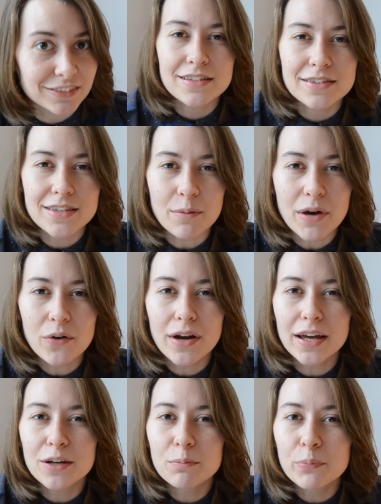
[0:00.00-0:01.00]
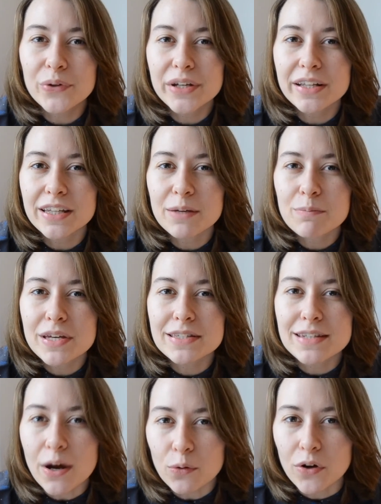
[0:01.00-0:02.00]
Somehow I completely
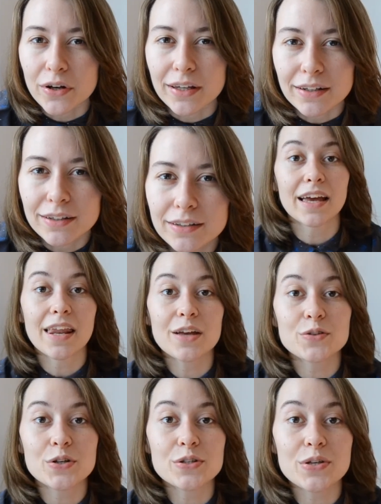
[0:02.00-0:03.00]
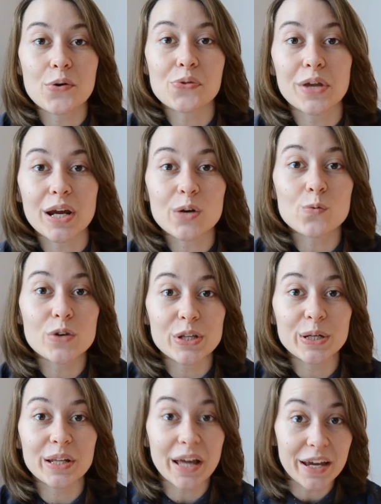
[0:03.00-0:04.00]
missed out on it. And it turns out that I
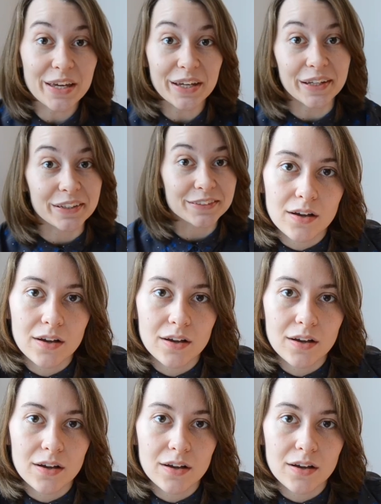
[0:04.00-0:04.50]
really like it.